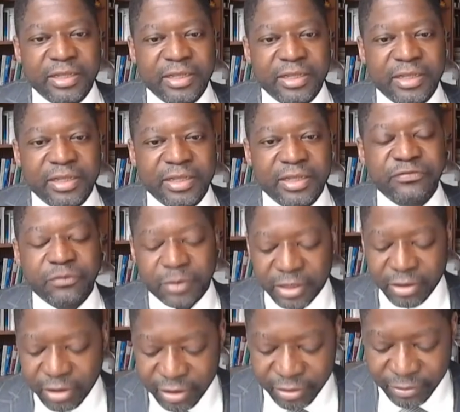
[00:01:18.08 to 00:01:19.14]
Chief among
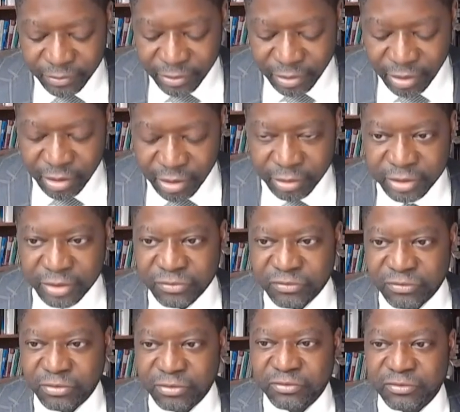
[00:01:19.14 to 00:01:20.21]
our
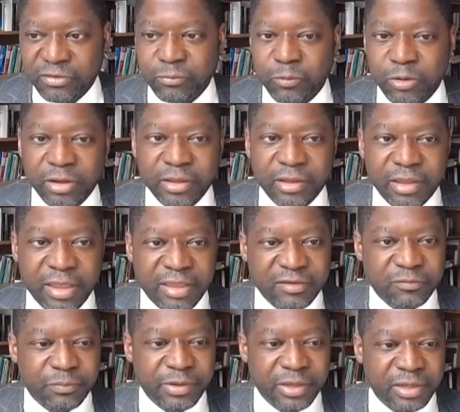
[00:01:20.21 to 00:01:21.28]
concerns and work
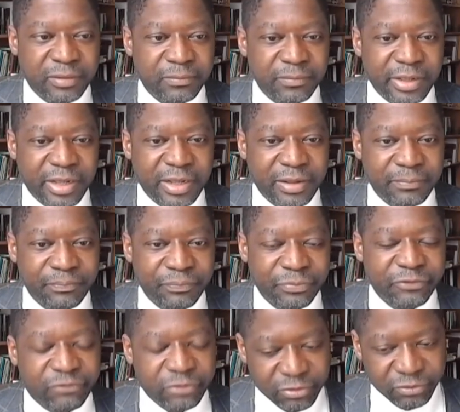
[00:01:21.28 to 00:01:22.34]
has been,
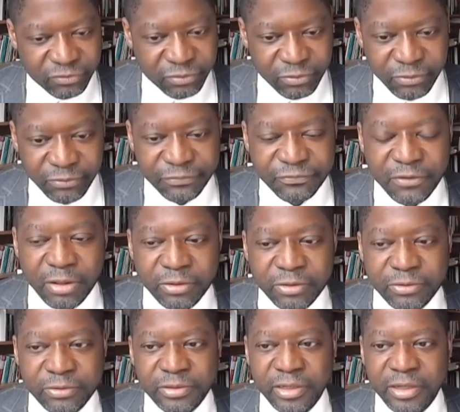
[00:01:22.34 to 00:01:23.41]
for those of you who
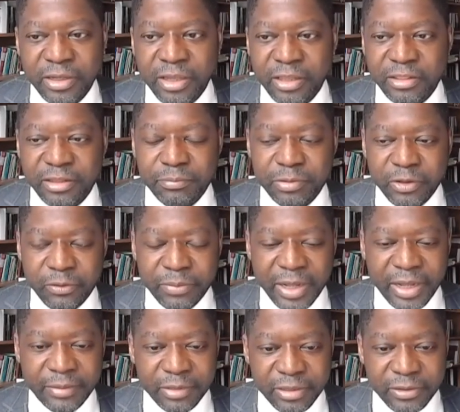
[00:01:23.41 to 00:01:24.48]
followed the
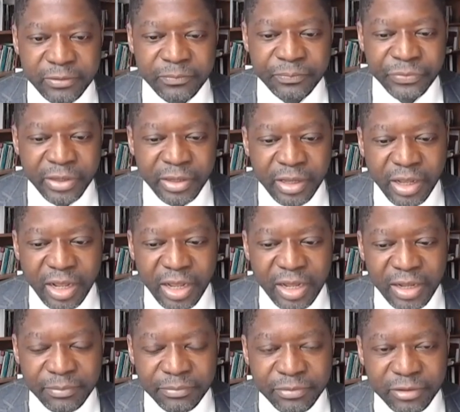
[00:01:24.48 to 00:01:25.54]
blow-by-blow,
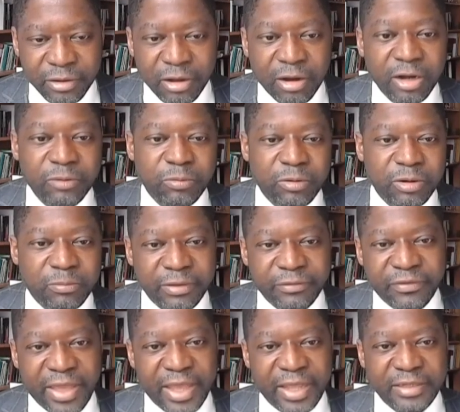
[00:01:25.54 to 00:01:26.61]
the hard work
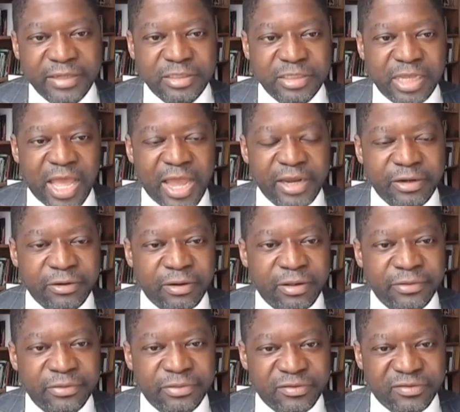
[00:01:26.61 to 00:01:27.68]
we've had to hire our
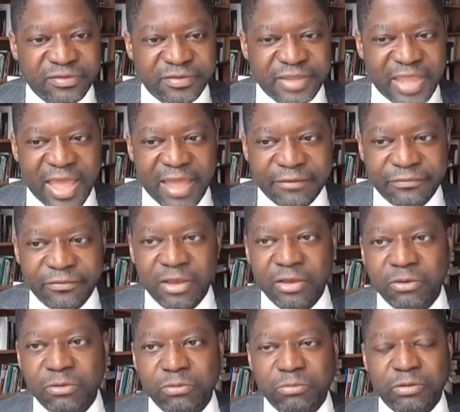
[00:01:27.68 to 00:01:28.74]
staff
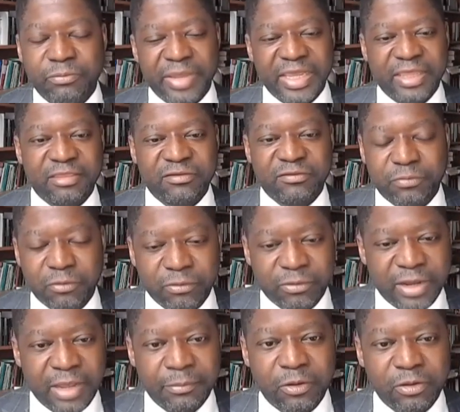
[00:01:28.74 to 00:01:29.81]
who would make this
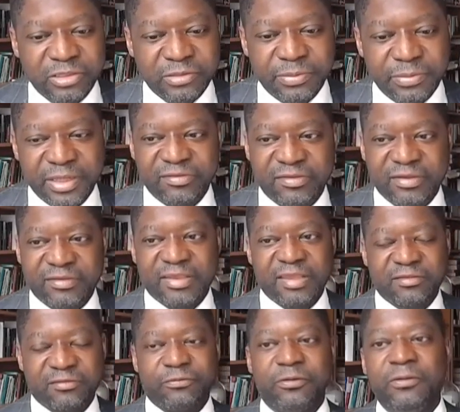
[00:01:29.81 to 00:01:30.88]
program ultimately
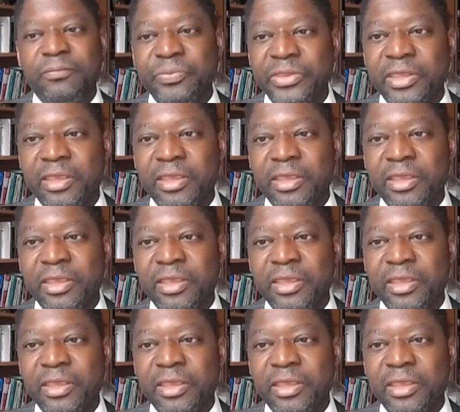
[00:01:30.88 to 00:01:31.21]
successful.